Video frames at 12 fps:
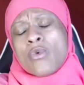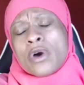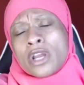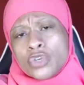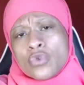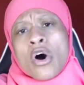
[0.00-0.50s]

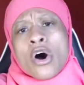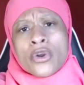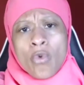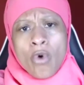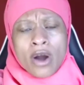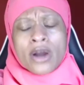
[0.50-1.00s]
wanted you all
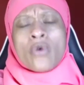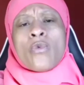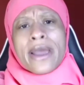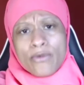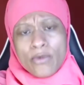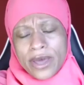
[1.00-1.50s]
to walk
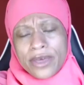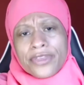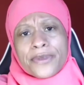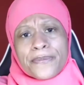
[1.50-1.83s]
away with.